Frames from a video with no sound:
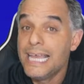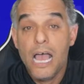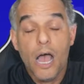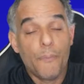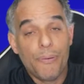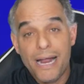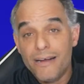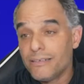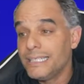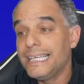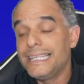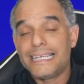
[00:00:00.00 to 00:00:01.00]

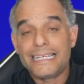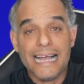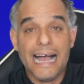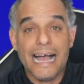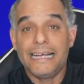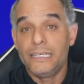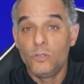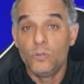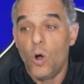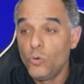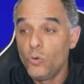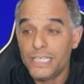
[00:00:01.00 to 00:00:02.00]
Apparently, the guy who
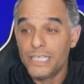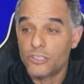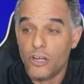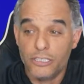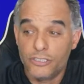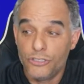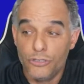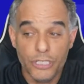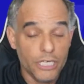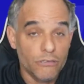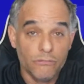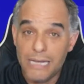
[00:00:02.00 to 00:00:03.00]
owned this art studio